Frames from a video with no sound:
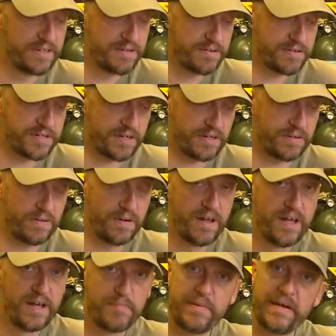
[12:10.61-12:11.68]
So
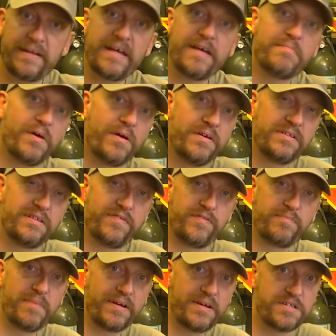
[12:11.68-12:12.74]
bear that in mind if
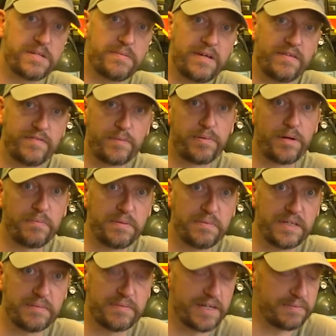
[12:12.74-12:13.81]
money's a bit of a problem
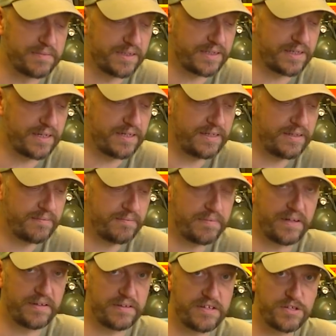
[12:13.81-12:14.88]
at the moment, okay?
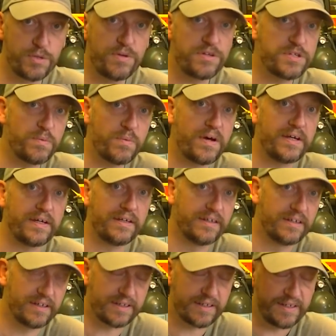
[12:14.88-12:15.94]
But there's always a way,
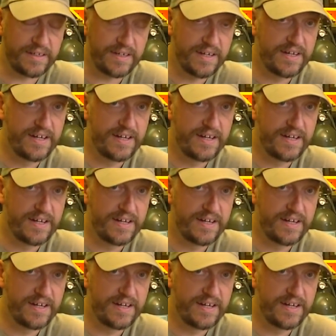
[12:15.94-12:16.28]
okay?